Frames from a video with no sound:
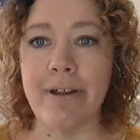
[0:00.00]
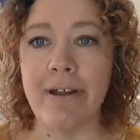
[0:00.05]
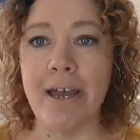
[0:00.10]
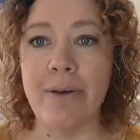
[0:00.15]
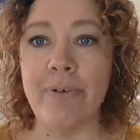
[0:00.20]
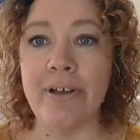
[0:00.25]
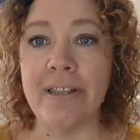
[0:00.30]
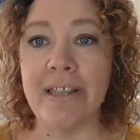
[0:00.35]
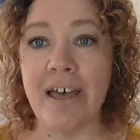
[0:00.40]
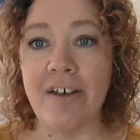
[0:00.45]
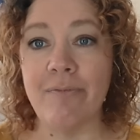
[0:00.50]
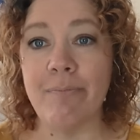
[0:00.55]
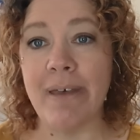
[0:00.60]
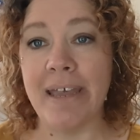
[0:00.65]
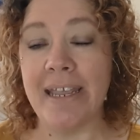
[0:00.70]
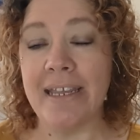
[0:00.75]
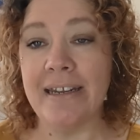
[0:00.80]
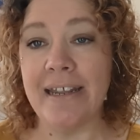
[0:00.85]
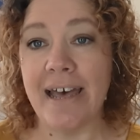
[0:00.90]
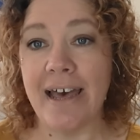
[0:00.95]
I will have
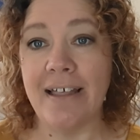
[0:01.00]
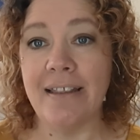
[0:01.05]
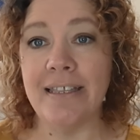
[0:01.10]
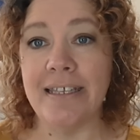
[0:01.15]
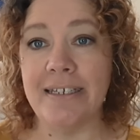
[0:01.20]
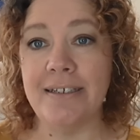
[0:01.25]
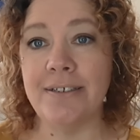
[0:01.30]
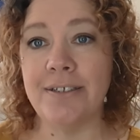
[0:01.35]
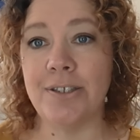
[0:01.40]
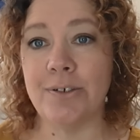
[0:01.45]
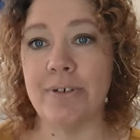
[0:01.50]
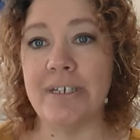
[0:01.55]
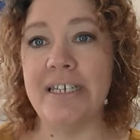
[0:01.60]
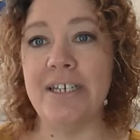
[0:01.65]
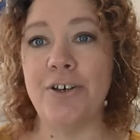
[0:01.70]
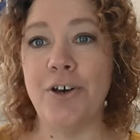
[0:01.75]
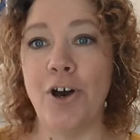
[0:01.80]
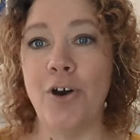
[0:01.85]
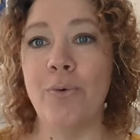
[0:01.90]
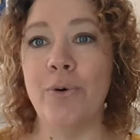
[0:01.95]
made at least 3
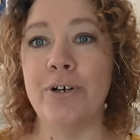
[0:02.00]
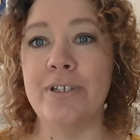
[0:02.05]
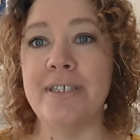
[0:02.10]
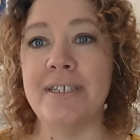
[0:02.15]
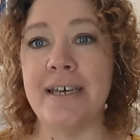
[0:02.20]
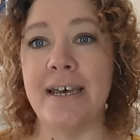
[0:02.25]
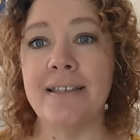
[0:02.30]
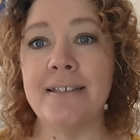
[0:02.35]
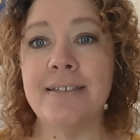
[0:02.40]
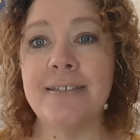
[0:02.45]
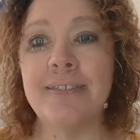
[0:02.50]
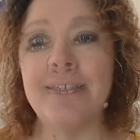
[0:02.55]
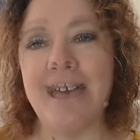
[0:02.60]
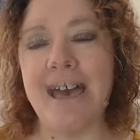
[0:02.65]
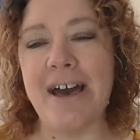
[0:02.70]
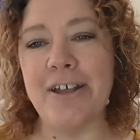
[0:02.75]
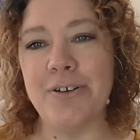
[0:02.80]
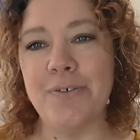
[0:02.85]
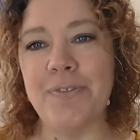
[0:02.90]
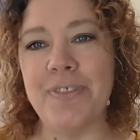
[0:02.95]
Co-ord sets
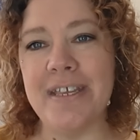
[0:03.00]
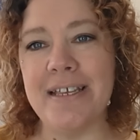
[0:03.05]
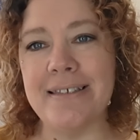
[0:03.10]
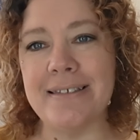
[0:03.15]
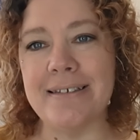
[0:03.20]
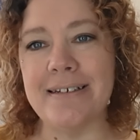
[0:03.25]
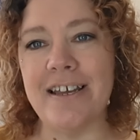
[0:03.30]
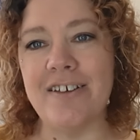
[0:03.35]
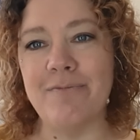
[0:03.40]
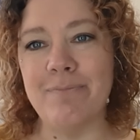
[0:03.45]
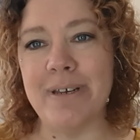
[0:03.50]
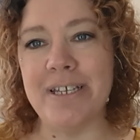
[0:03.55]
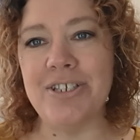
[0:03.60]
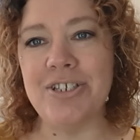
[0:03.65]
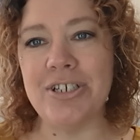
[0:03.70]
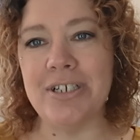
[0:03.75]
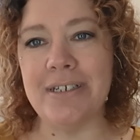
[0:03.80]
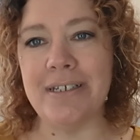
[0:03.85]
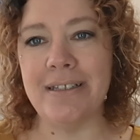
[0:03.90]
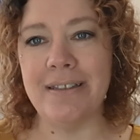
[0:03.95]
out of things that I've
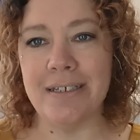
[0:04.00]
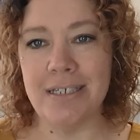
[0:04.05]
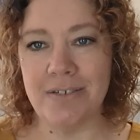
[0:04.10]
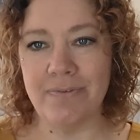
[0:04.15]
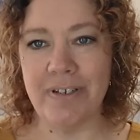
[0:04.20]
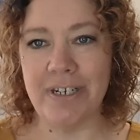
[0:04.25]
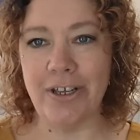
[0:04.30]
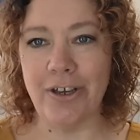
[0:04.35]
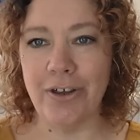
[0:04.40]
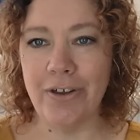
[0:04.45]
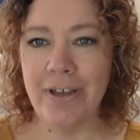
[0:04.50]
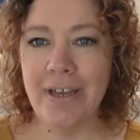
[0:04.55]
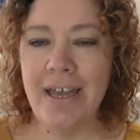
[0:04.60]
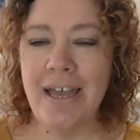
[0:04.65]
mentioned in this video.